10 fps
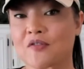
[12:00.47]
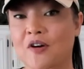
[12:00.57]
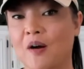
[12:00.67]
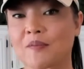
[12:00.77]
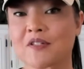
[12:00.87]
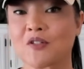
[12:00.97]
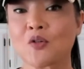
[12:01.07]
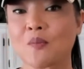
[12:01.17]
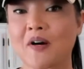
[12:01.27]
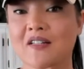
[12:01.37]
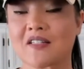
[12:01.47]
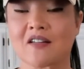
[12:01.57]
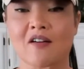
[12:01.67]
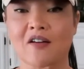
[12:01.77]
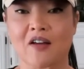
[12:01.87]
for up to two months.
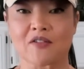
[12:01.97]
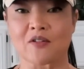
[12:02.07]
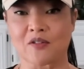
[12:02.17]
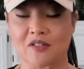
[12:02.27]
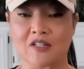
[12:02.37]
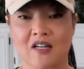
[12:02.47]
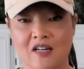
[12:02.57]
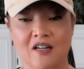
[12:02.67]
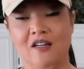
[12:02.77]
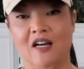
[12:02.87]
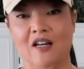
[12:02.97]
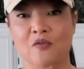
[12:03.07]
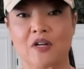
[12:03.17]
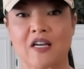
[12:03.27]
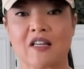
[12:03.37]
And then all you have to do is kind of
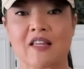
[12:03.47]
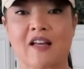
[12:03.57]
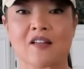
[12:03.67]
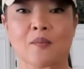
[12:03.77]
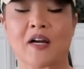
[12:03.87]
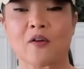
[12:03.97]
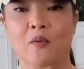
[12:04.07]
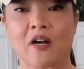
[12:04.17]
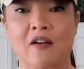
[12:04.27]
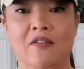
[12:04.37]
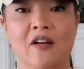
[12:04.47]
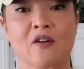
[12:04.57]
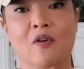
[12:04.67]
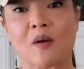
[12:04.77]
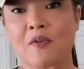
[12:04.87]
reheat that in the microwave
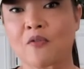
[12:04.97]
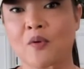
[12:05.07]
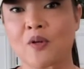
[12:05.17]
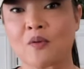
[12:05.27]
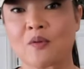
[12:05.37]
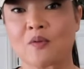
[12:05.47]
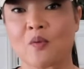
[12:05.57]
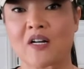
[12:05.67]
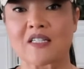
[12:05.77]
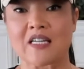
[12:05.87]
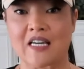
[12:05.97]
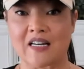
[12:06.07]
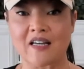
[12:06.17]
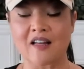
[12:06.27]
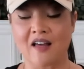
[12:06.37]
right before you want to eat
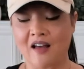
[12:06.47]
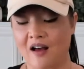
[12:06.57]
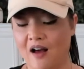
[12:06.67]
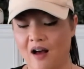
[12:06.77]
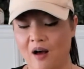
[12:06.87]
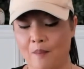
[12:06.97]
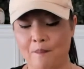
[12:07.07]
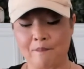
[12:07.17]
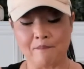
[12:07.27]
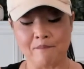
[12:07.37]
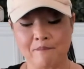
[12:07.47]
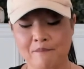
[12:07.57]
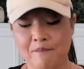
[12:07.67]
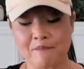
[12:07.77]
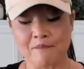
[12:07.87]
it. Um,
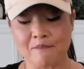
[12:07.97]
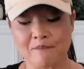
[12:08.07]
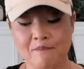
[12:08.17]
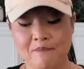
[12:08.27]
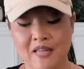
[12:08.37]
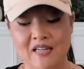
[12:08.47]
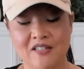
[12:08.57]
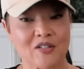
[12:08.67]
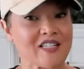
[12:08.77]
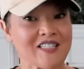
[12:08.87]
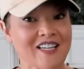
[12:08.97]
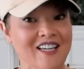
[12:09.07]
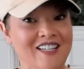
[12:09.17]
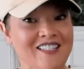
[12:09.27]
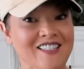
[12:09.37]
so let's dig
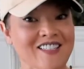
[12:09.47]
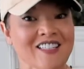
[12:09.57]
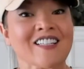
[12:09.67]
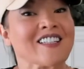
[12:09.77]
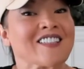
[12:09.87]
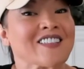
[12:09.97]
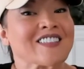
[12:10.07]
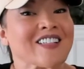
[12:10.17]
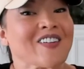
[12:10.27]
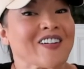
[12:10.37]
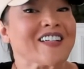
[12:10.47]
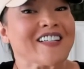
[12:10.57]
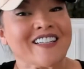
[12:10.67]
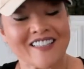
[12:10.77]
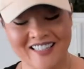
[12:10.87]
in. This looks so good.